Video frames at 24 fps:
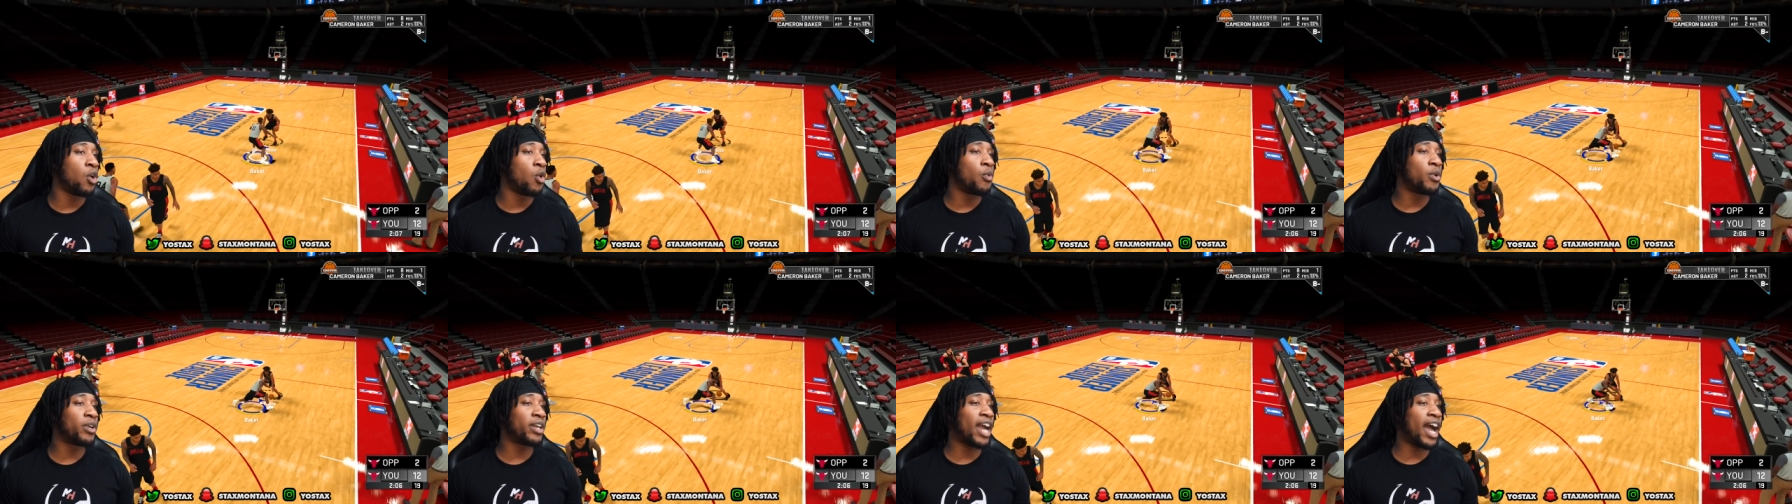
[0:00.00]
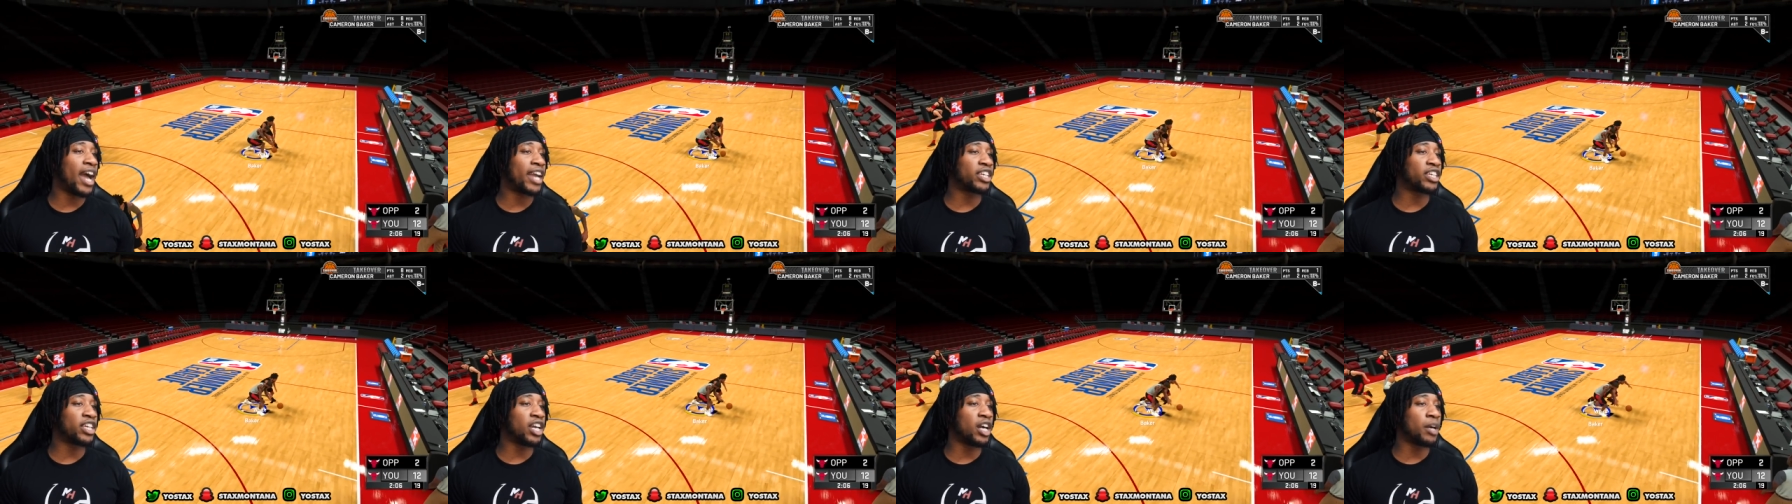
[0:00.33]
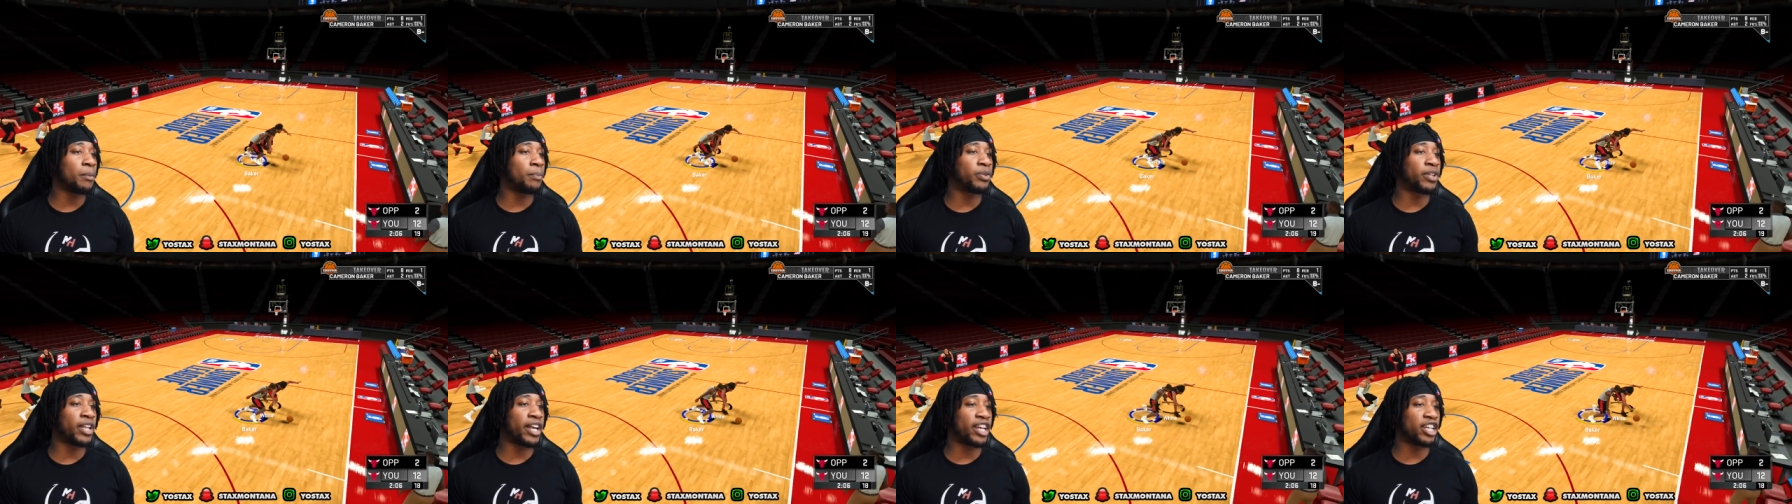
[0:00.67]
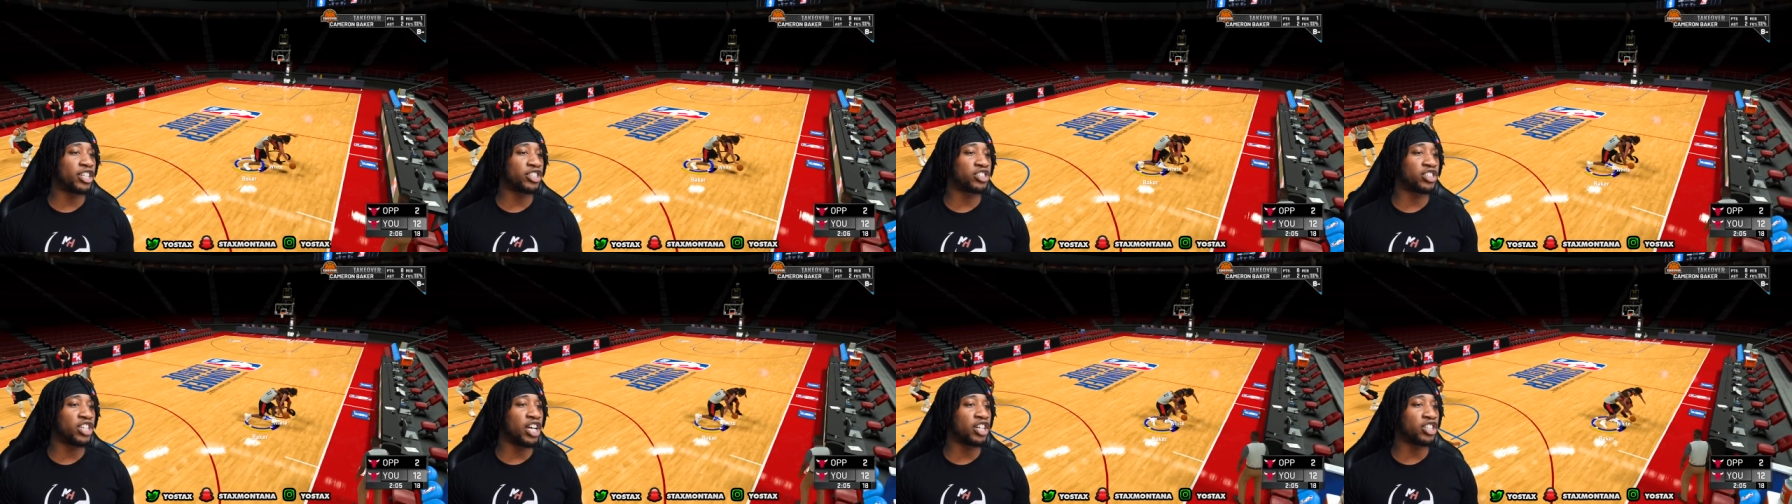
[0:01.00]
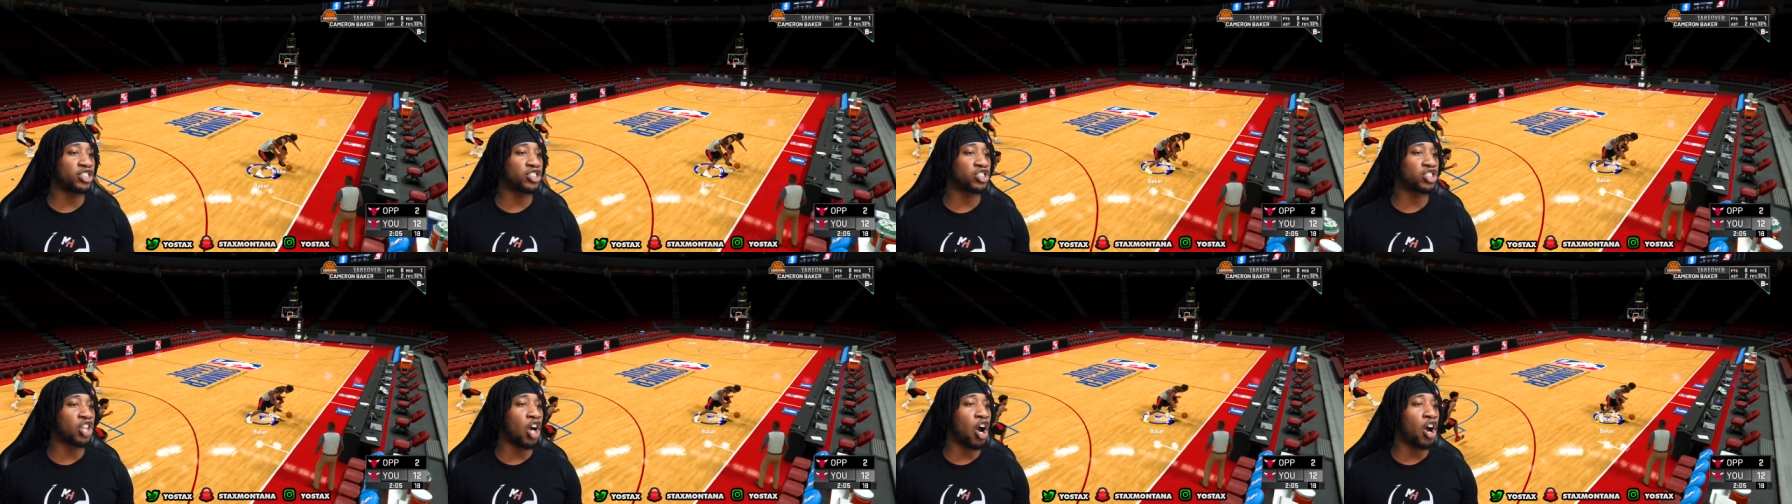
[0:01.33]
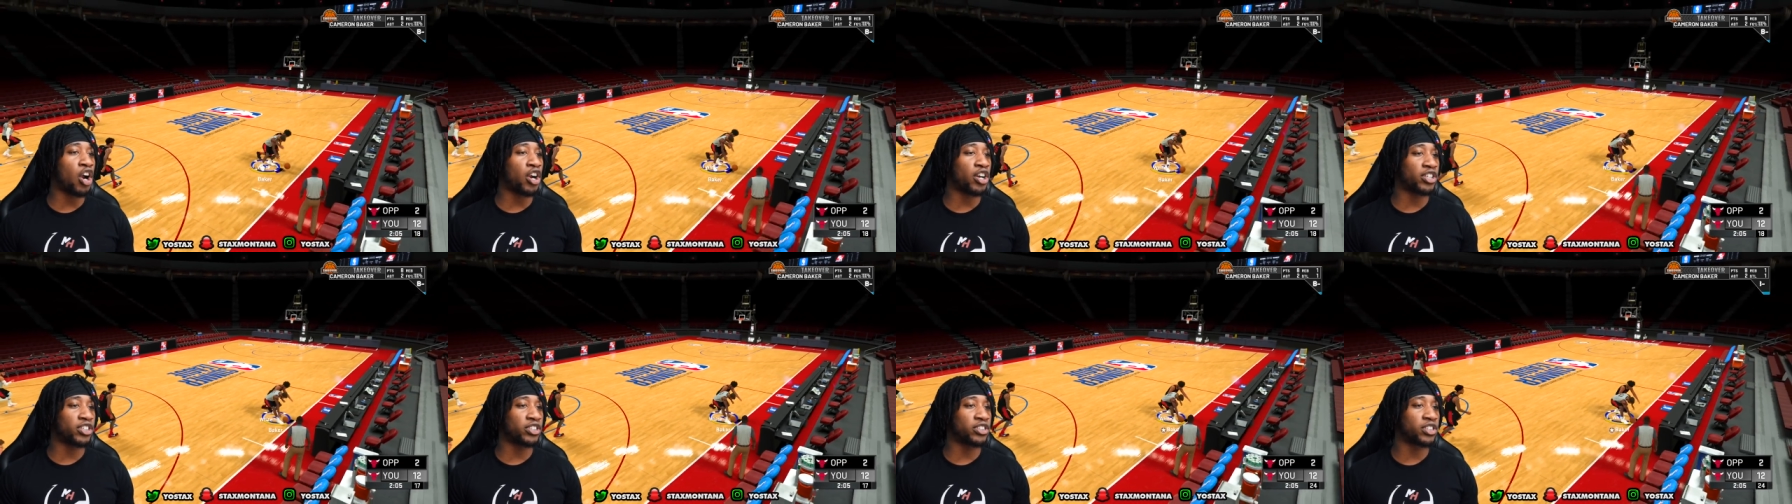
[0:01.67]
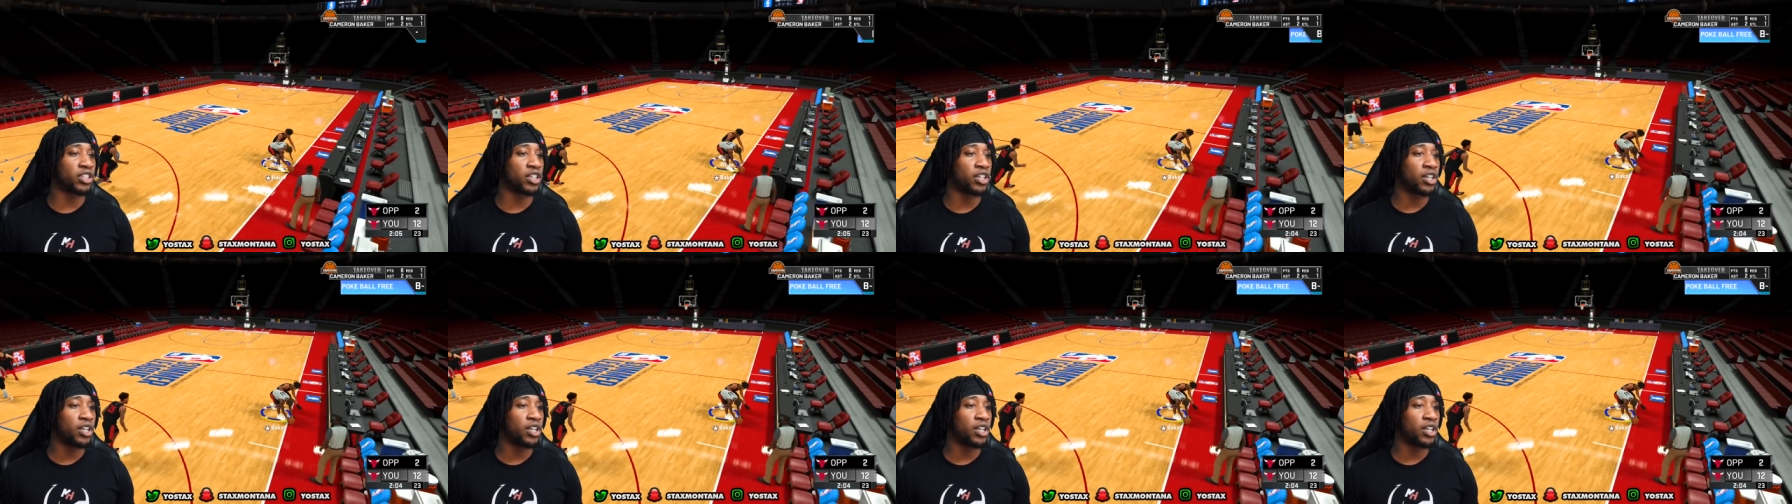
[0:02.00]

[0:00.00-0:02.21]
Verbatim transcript: We got young players, young stars.